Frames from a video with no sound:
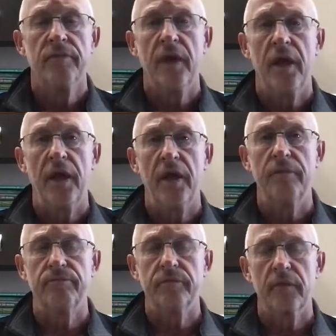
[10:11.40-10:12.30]

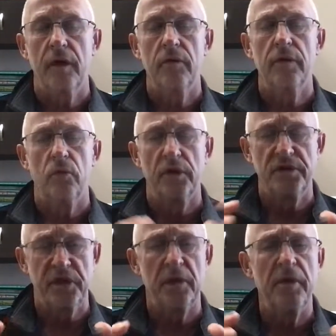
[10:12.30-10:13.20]
And the 1
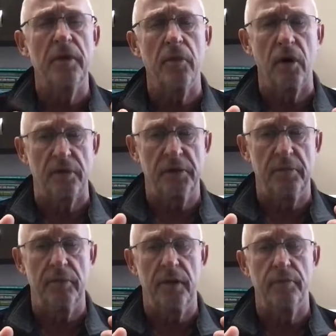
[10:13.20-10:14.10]
centimeter mark's
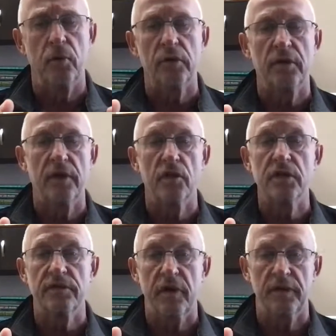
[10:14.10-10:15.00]
important to
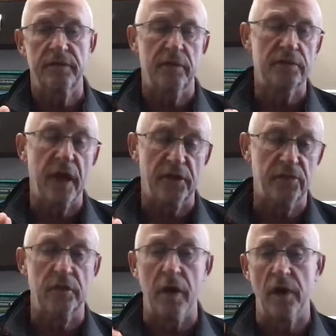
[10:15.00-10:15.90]
those of us, those
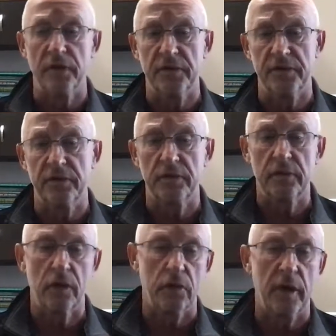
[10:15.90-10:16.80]
gastroenterologists and
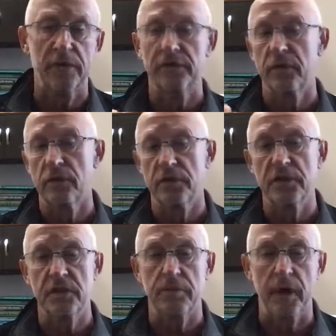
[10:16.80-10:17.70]
colorectal
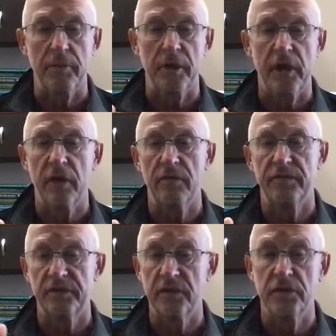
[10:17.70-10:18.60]
surgeons and primary care
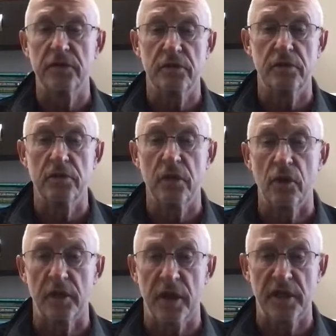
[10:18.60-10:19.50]
physicians who do
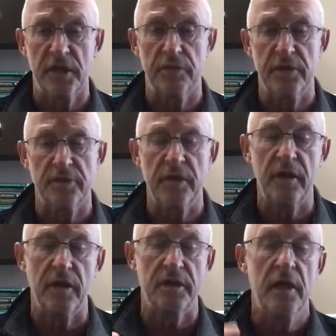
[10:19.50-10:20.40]
colonoscopies,
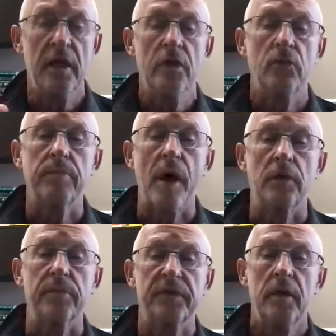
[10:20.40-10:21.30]
because when
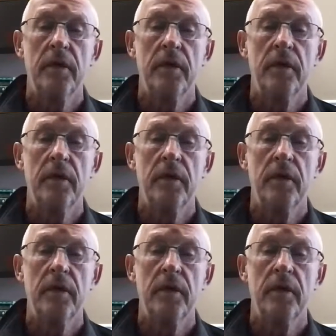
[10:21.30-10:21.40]
polyps